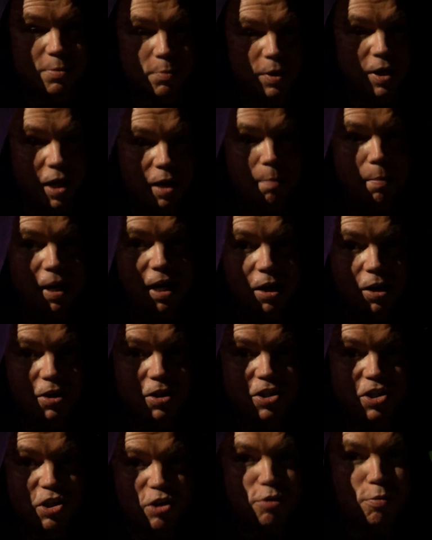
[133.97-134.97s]
And we're going to meet
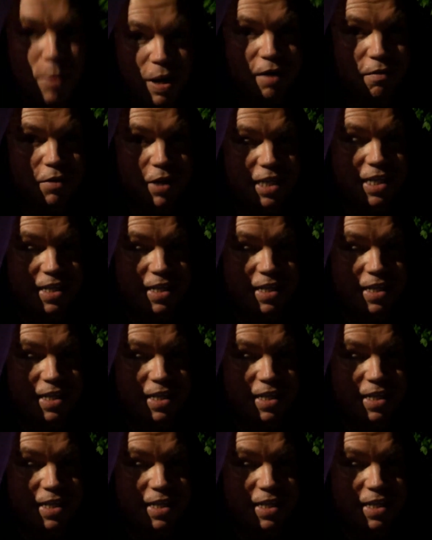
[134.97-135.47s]
on Zoom every